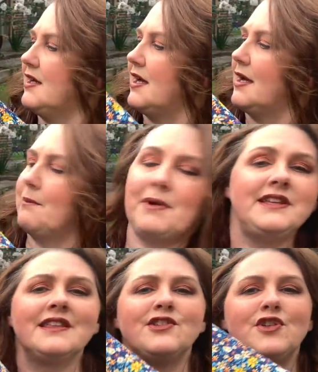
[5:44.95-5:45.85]
um, but
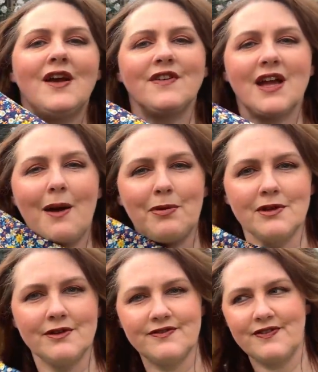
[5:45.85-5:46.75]
yeah, they do have a
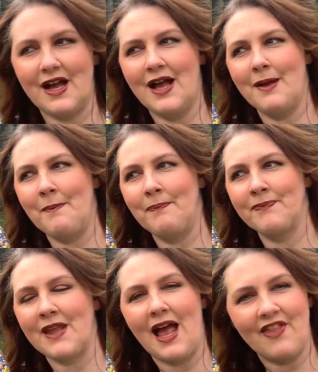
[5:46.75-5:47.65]
couple of
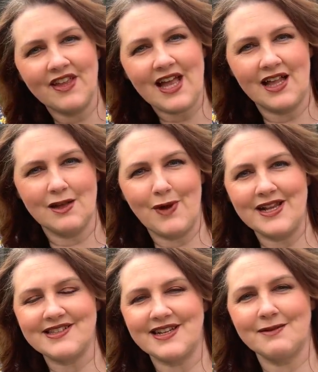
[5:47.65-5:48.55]
um, other
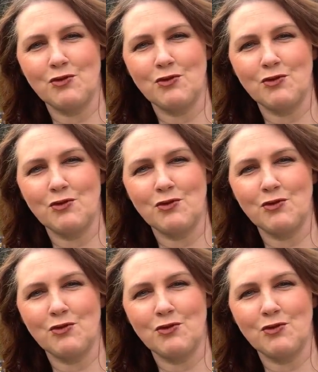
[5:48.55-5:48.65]
colorways in it,